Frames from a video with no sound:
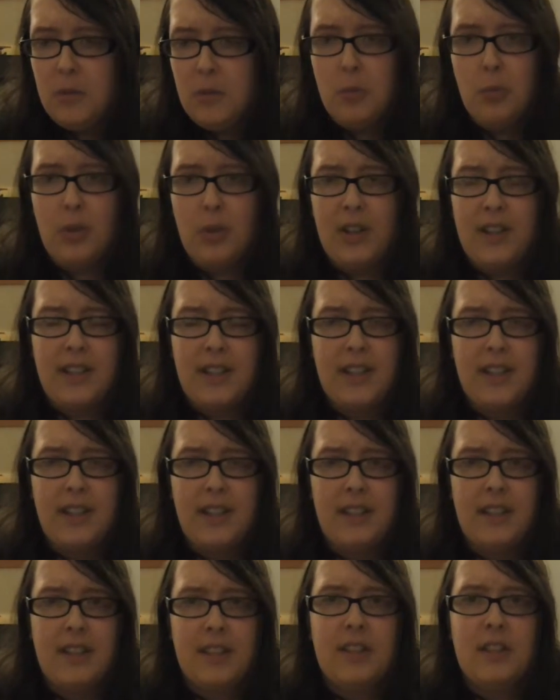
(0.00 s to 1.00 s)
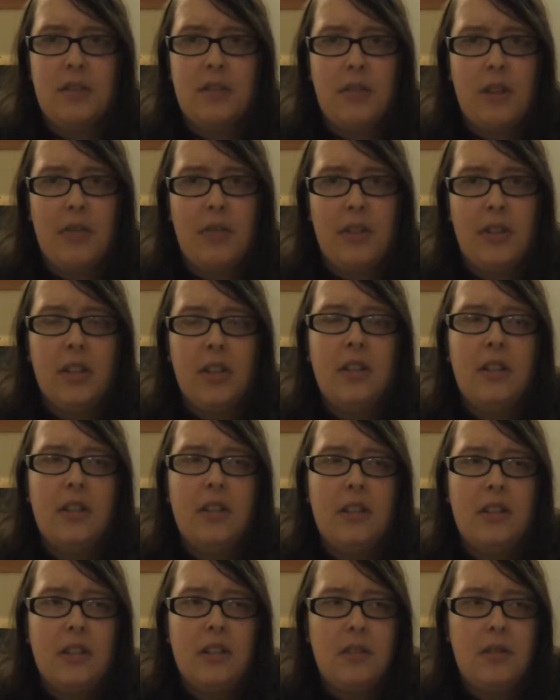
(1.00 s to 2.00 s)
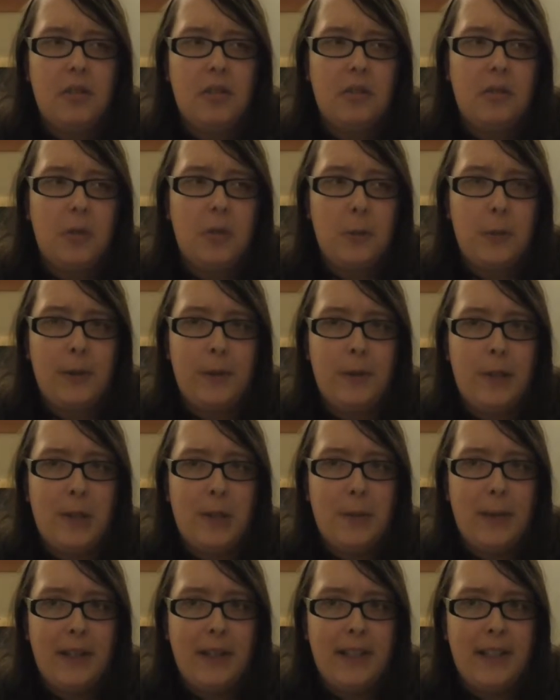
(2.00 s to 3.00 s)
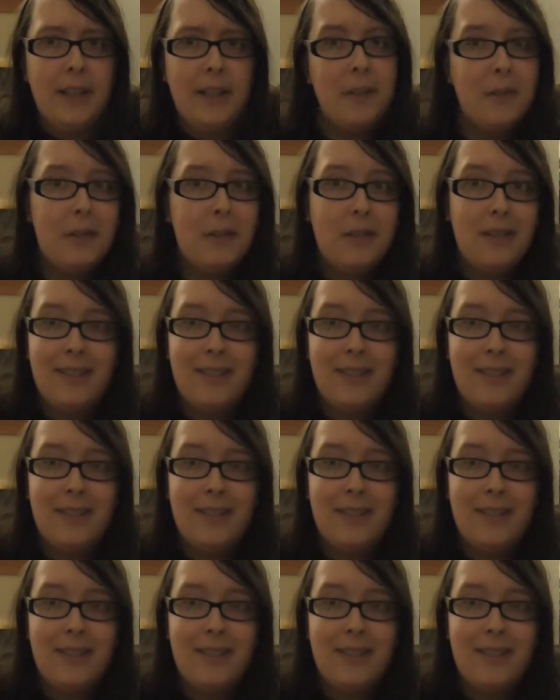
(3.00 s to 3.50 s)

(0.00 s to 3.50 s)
Surprised things are still going on. Would have thought we'd be finished by now.